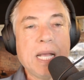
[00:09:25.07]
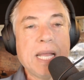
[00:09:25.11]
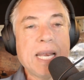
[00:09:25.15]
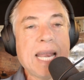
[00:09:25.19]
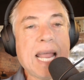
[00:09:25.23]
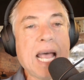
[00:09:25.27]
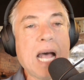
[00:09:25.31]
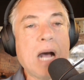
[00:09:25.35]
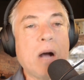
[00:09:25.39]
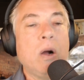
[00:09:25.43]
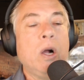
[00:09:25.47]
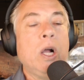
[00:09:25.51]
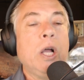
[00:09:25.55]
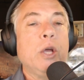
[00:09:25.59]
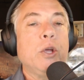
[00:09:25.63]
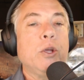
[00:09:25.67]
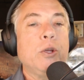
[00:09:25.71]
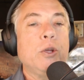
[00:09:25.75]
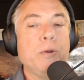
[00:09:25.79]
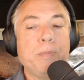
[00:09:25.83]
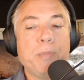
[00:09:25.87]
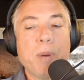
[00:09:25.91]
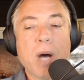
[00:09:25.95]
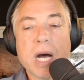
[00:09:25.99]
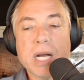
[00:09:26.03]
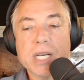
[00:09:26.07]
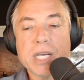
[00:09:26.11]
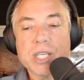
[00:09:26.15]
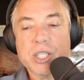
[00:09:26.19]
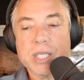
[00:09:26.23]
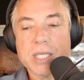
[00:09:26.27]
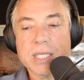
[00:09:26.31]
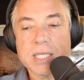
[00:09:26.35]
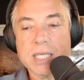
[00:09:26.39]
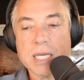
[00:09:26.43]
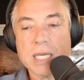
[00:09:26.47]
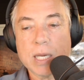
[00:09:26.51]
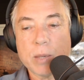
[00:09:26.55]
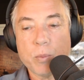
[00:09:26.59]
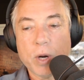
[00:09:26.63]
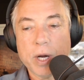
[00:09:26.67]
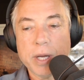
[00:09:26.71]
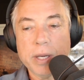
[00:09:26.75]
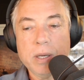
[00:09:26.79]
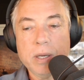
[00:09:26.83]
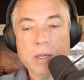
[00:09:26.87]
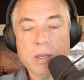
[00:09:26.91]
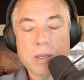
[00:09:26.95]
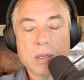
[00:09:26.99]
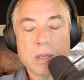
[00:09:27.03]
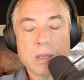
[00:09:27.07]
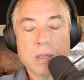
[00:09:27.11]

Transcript: Now, you punch someone